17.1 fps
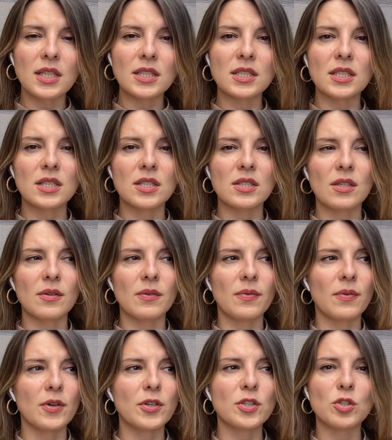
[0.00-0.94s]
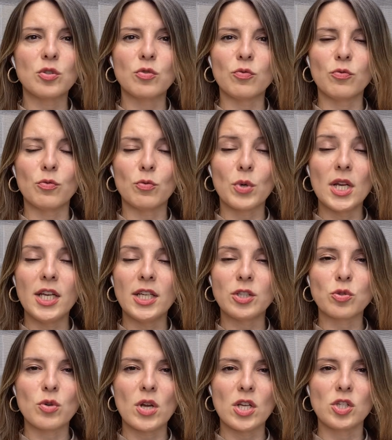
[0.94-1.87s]
This is a first
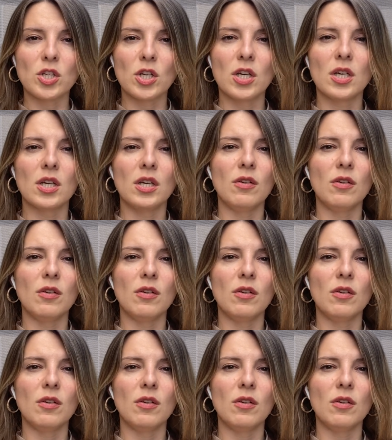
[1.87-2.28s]
really tragic